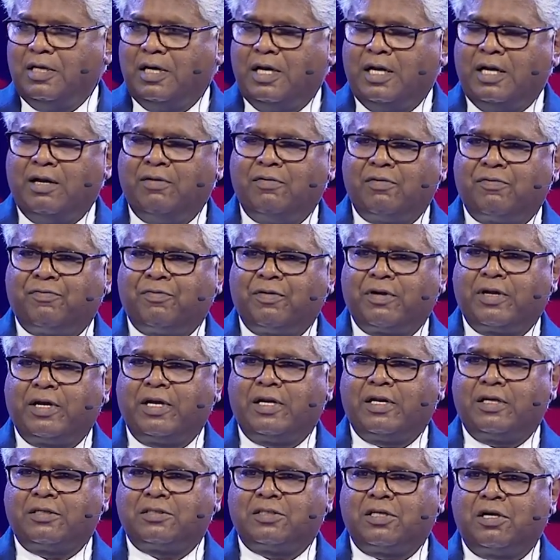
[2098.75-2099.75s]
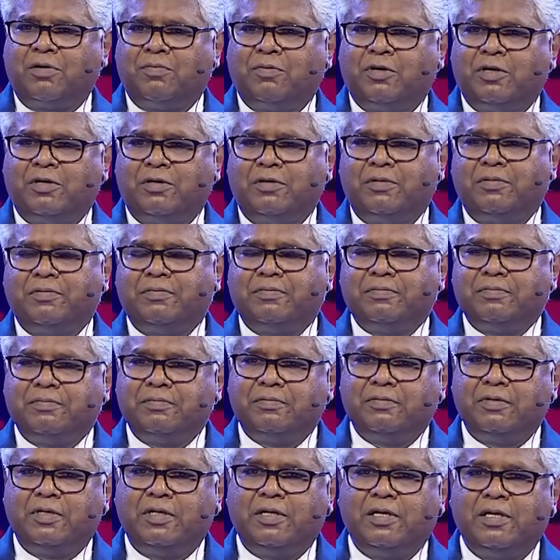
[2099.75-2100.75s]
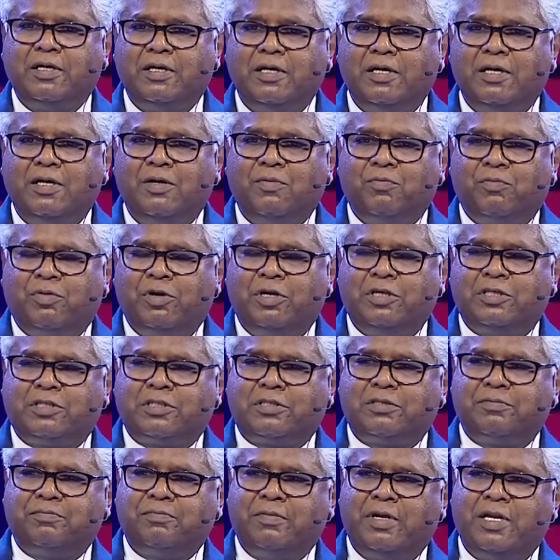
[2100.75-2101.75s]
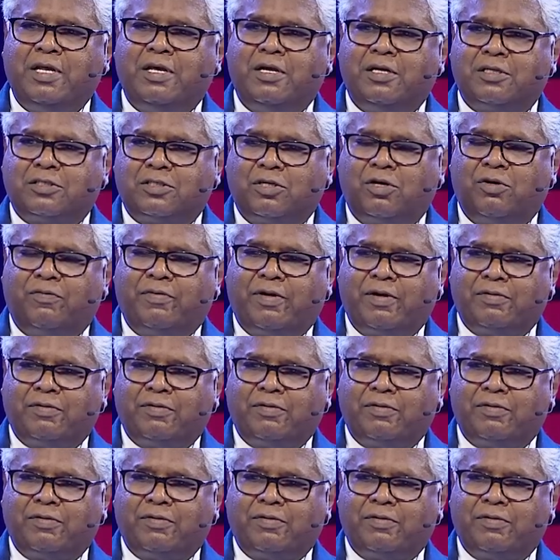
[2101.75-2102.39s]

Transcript: I never forget a sermon preached many years ago when